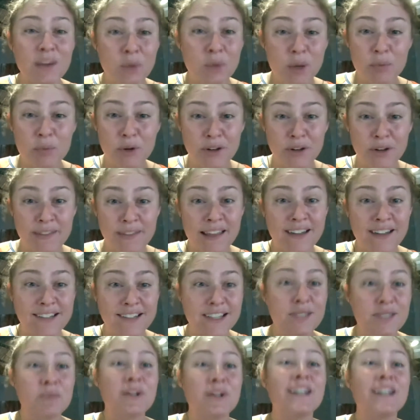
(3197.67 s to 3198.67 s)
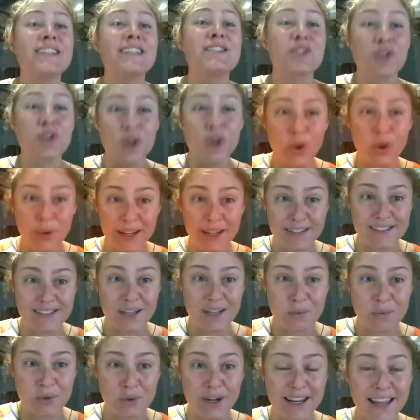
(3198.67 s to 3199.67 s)
we put in that dustbin is going
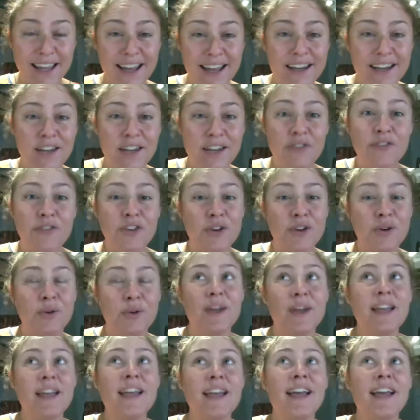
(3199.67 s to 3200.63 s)
somewhere. And if you